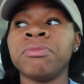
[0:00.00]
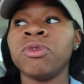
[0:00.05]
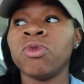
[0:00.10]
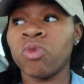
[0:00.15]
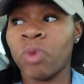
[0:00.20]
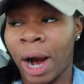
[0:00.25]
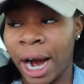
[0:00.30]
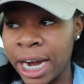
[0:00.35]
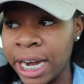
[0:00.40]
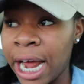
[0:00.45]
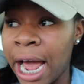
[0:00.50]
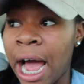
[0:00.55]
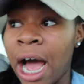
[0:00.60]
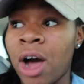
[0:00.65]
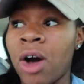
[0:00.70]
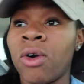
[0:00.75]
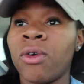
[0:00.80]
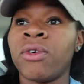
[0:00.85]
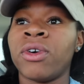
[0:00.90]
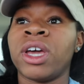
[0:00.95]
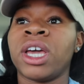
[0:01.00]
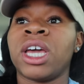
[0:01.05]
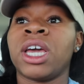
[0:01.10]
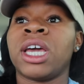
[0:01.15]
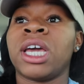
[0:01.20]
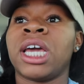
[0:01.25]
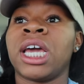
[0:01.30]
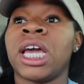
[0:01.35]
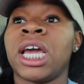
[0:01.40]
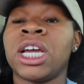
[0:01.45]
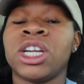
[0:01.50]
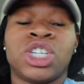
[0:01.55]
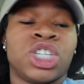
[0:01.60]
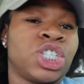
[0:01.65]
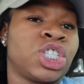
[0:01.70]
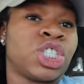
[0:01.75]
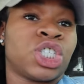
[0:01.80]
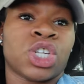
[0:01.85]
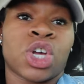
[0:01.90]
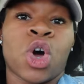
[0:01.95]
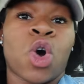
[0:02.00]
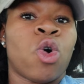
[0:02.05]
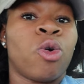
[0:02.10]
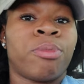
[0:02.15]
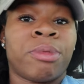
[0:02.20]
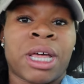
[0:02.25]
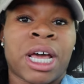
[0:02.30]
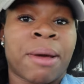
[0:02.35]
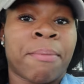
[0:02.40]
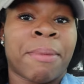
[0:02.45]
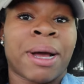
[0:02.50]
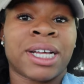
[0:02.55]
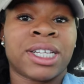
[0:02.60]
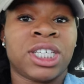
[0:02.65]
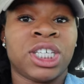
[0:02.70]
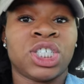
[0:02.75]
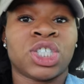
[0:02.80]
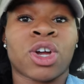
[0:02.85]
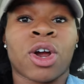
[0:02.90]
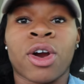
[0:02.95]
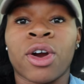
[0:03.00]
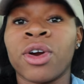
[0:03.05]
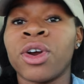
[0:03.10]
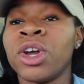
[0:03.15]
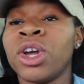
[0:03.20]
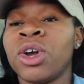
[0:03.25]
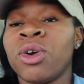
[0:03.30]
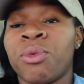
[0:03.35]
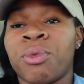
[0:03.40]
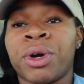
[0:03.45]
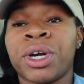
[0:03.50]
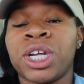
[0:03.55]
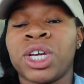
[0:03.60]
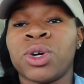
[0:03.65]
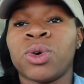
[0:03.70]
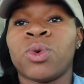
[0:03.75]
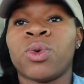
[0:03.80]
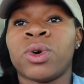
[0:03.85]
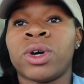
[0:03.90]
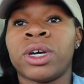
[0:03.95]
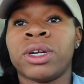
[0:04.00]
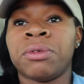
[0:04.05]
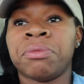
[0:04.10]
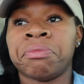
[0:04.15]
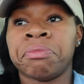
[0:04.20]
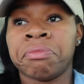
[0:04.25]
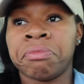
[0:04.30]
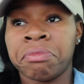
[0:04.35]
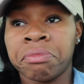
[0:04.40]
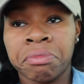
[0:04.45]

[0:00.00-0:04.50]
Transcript: right now and just hope that my teeth are ready on